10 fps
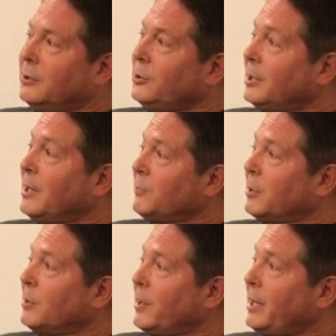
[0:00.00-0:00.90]
you're never
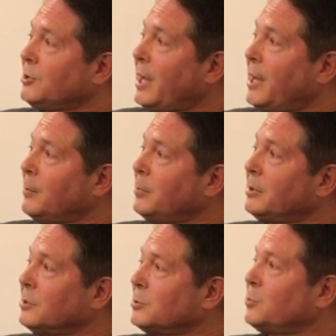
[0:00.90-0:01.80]
going to range out
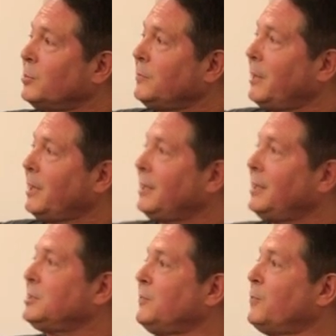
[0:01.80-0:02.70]
because we've made it
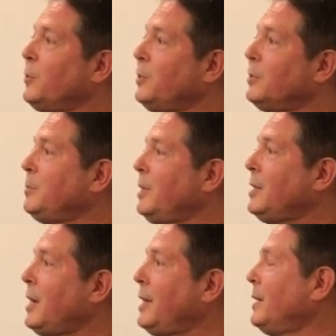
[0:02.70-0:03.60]
easy for you to be
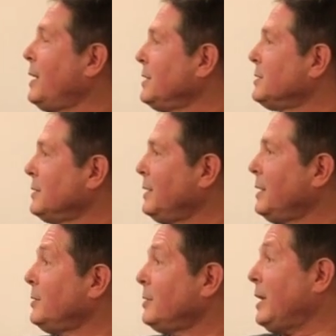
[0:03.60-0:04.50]
tight. And I said,
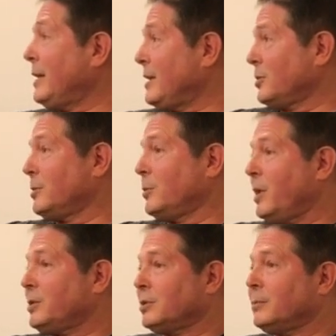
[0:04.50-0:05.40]
yeah, and that's a good
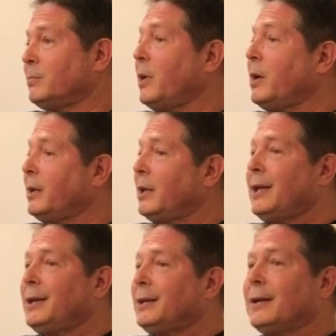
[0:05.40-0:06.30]
question, but
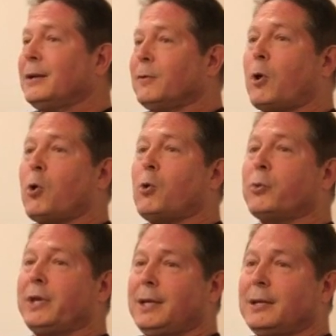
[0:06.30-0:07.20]
of
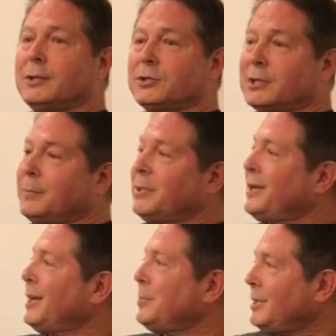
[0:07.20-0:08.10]
all the years, and I've been
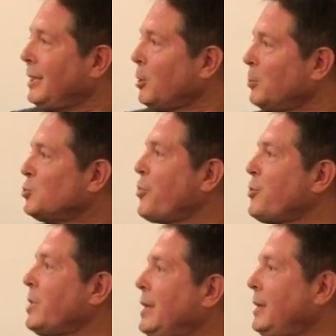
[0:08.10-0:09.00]
an amputee almost
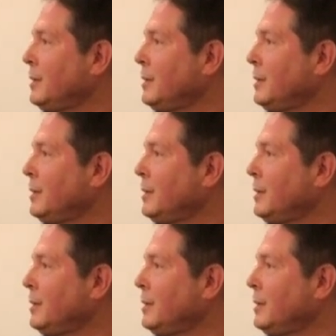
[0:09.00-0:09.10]
30